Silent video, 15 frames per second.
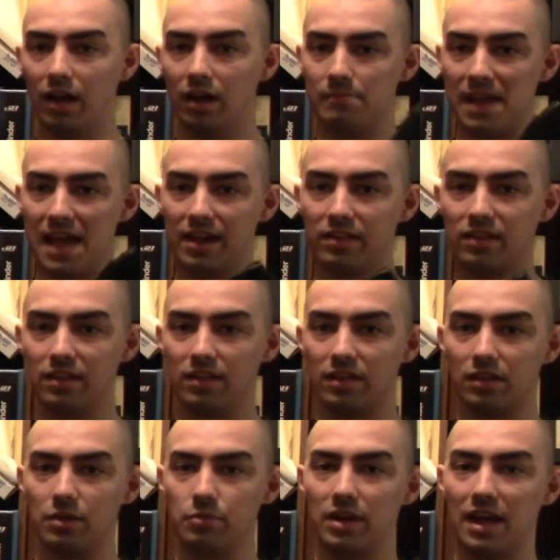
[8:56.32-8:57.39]
magazines
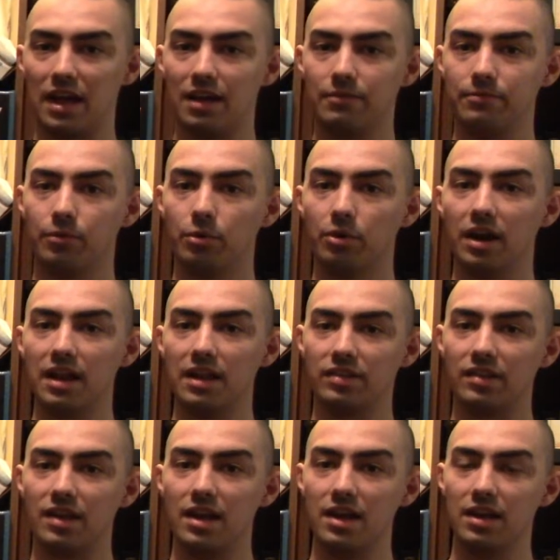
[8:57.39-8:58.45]
that they would have for a
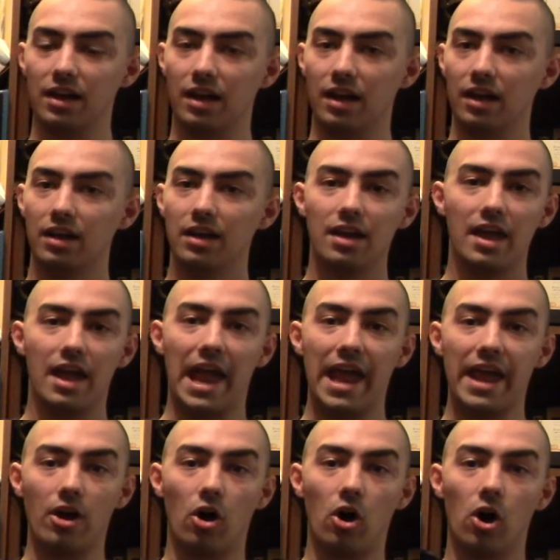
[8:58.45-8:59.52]
said AR
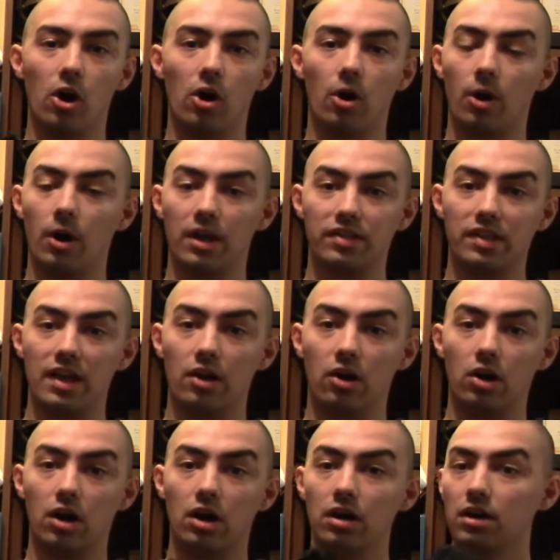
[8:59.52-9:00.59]
or
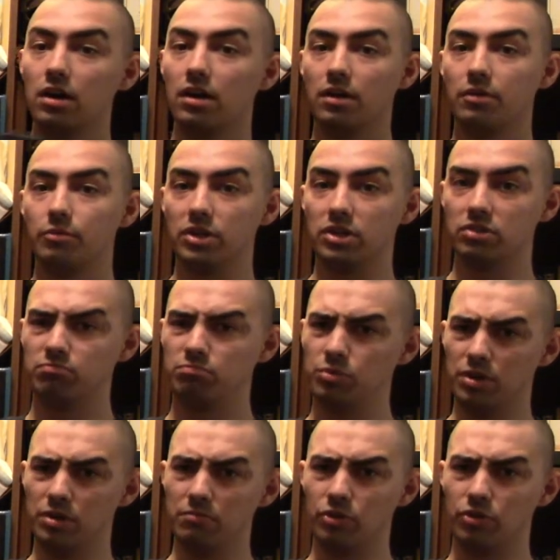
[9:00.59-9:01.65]
SAR, which
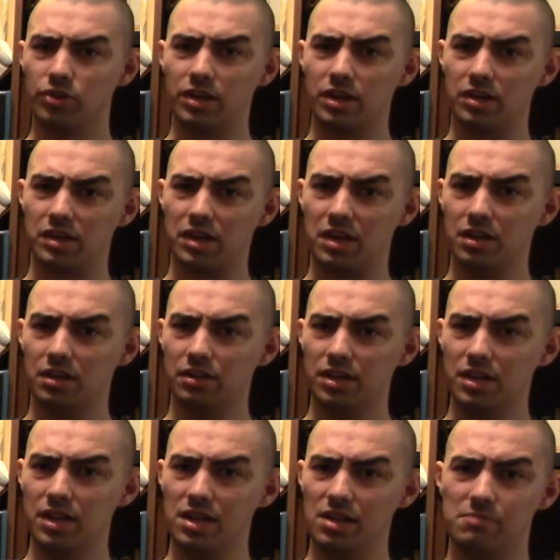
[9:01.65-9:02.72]
would mostly contain at
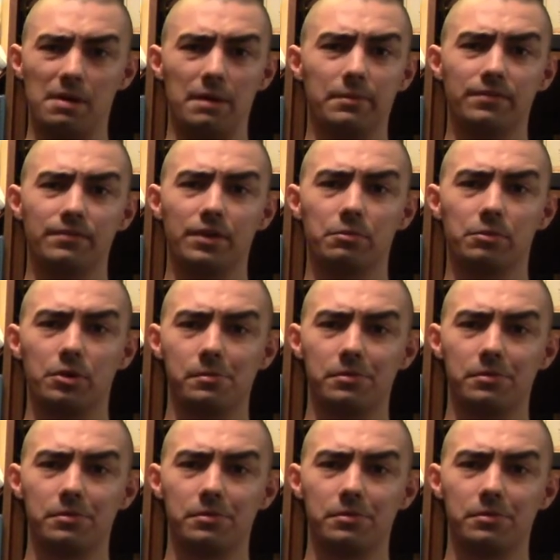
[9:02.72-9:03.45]
least probably somewhere